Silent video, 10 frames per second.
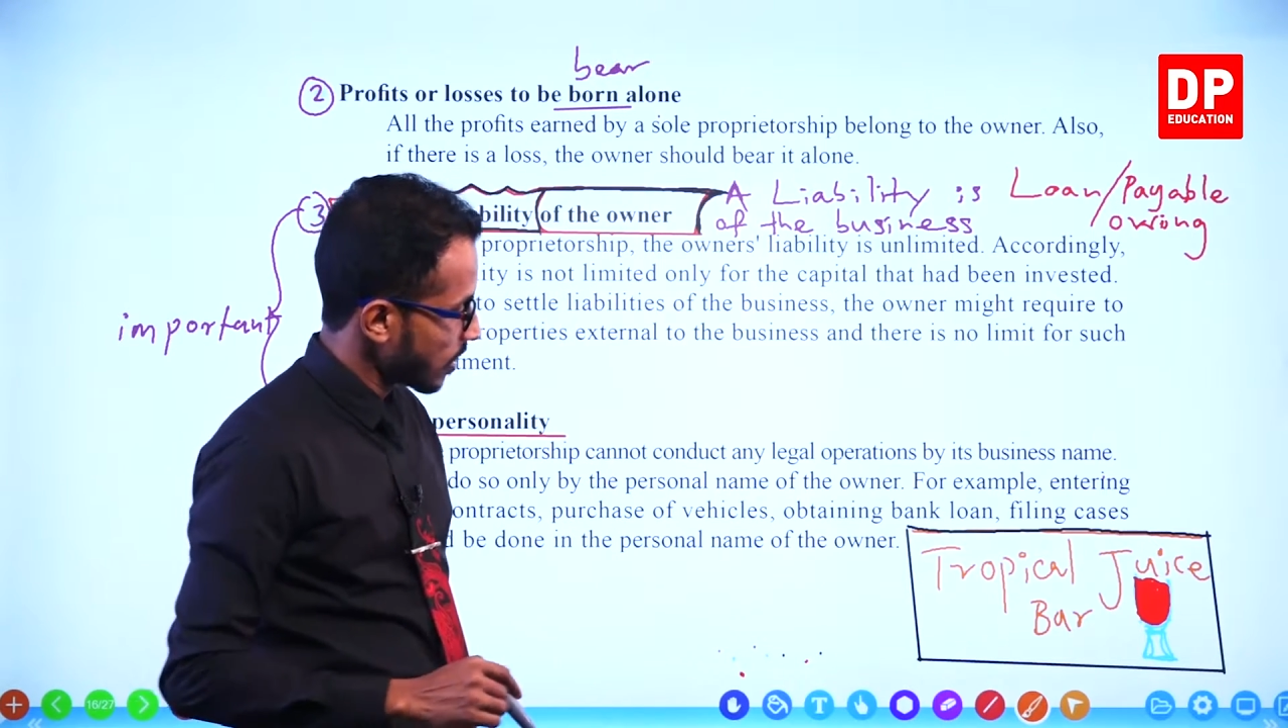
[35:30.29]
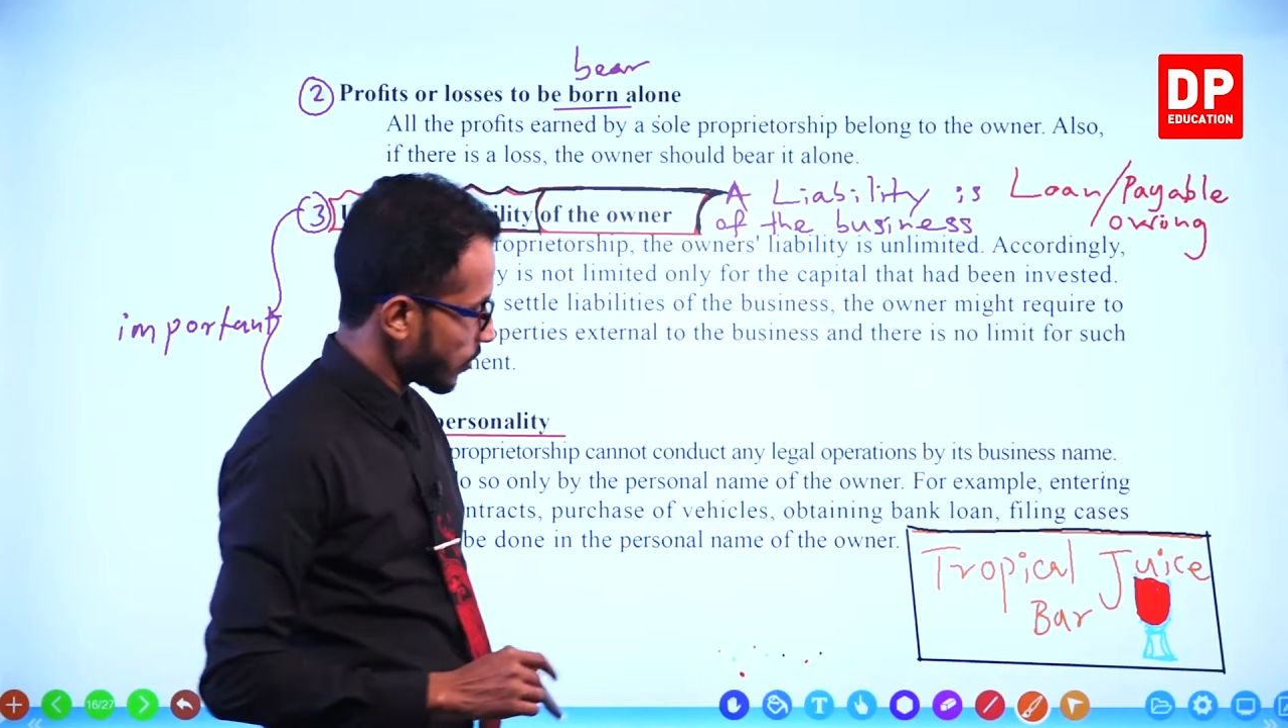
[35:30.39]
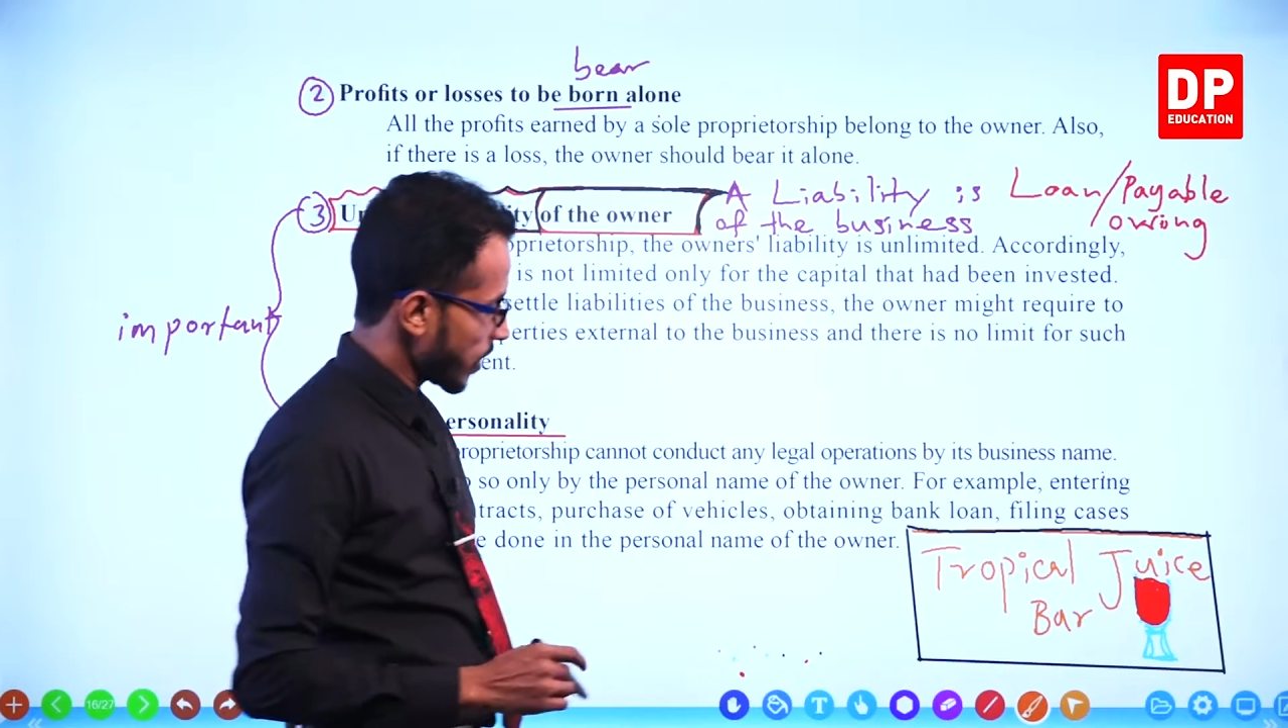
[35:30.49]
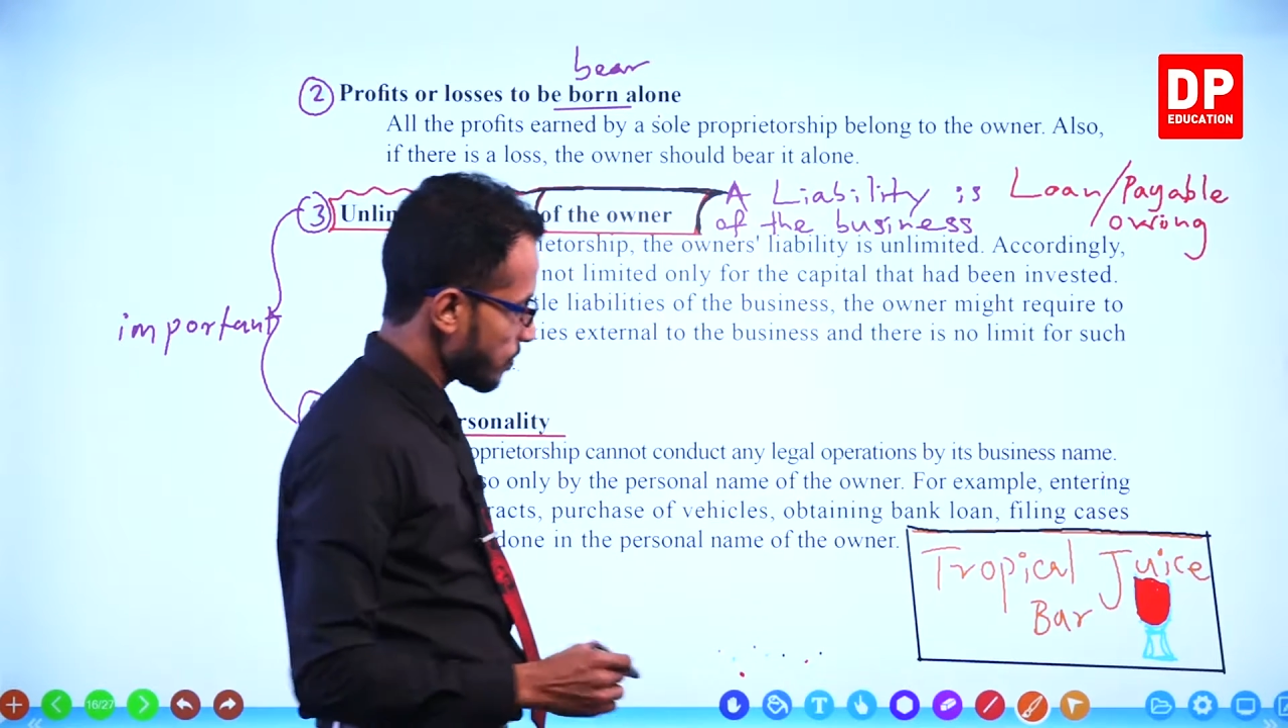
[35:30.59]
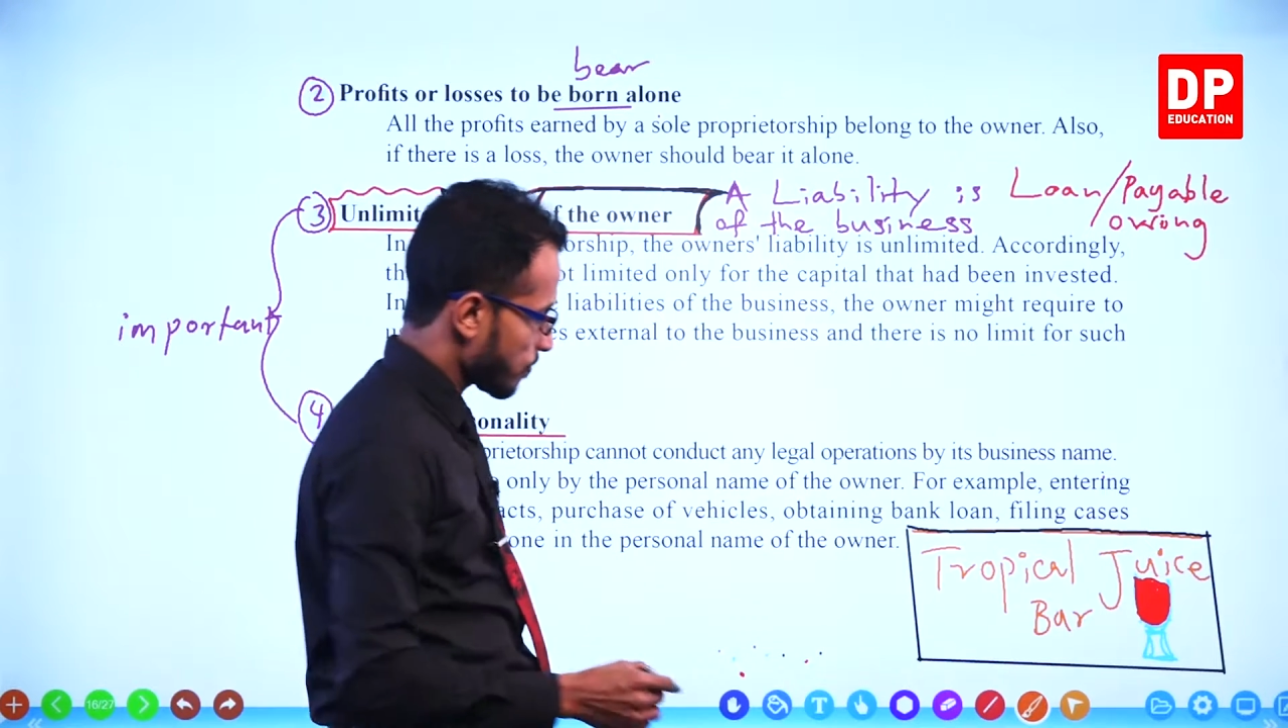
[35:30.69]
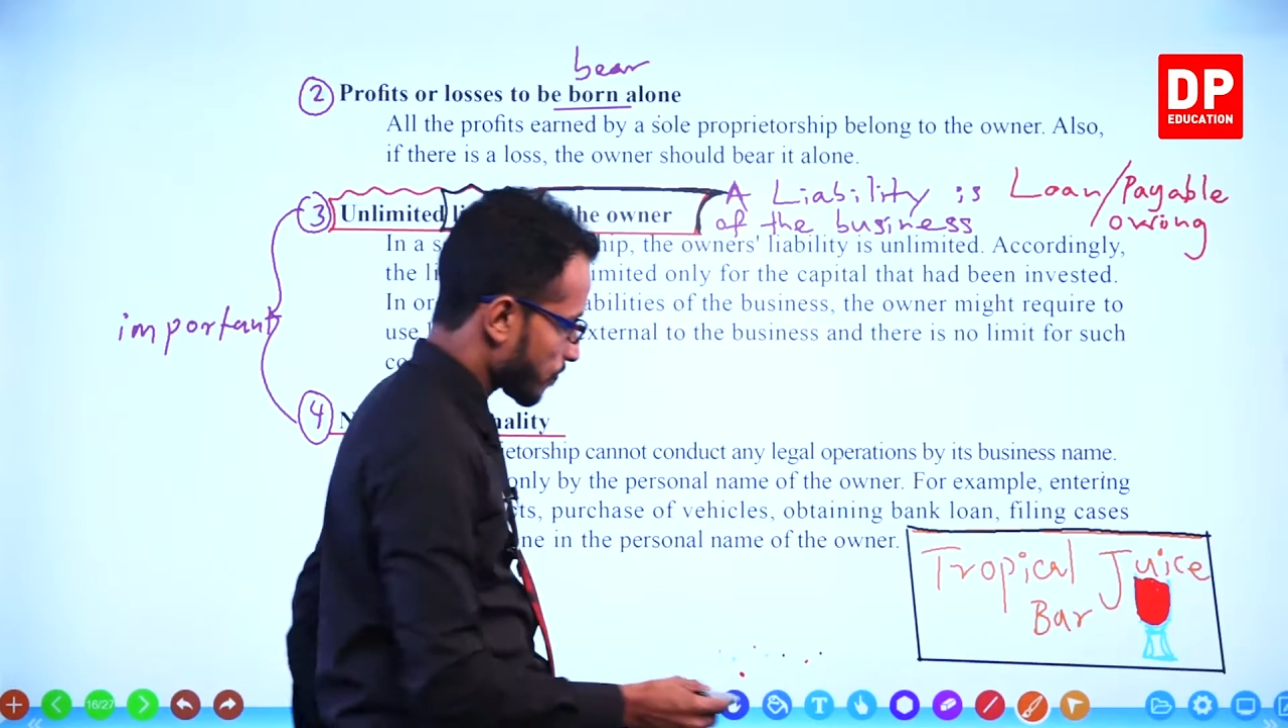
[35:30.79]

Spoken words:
Okay,